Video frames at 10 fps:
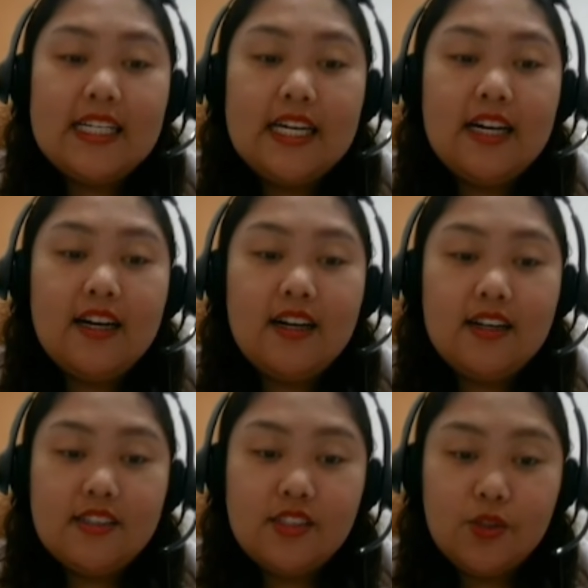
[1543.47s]

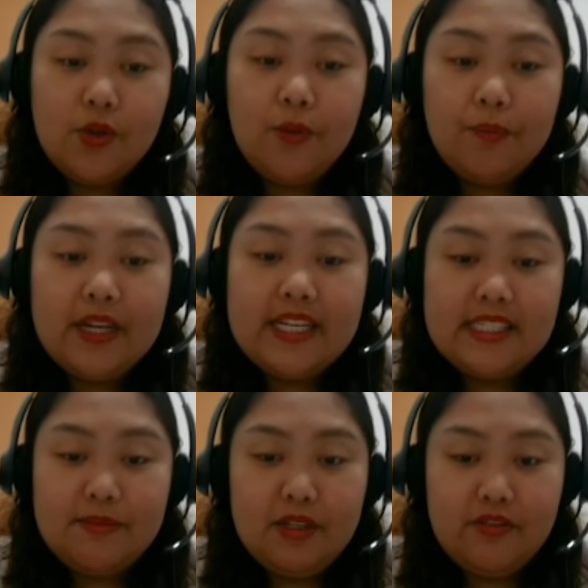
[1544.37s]
a school
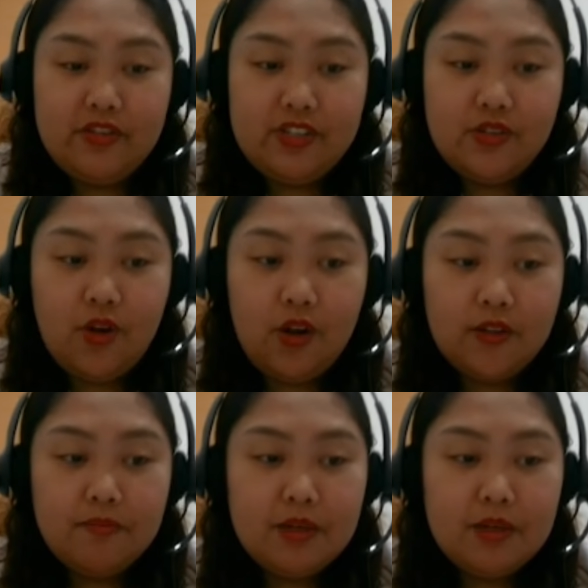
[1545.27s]
placement result.